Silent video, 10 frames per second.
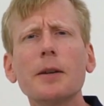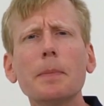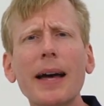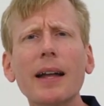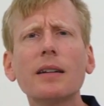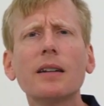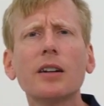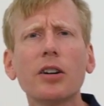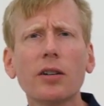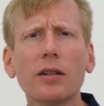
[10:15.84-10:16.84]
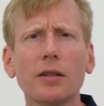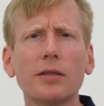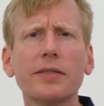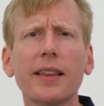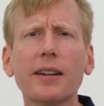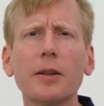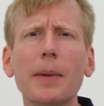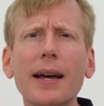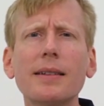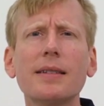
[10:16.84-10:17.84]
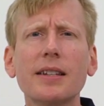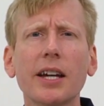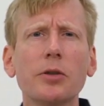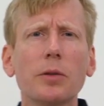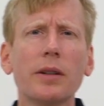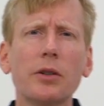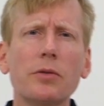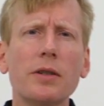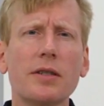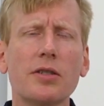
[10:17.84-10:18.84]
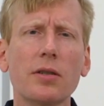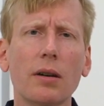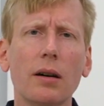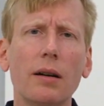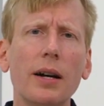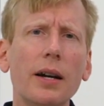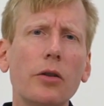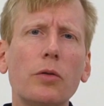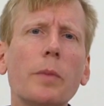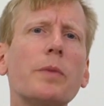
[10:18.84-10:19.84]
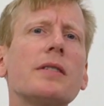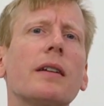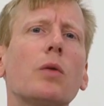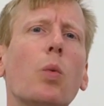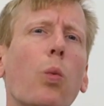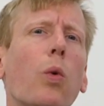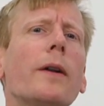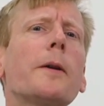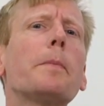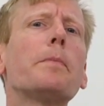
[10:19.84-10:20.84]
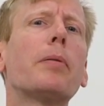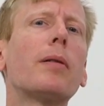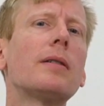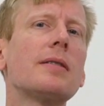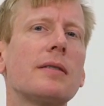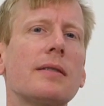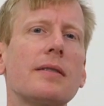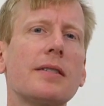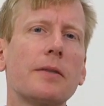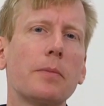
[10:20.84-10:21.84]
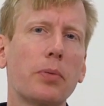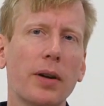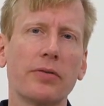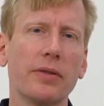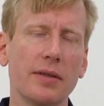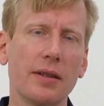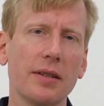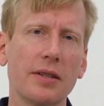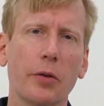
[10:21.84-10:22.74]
demand curve, that demand schedule that you just saw, represented one person's preferences.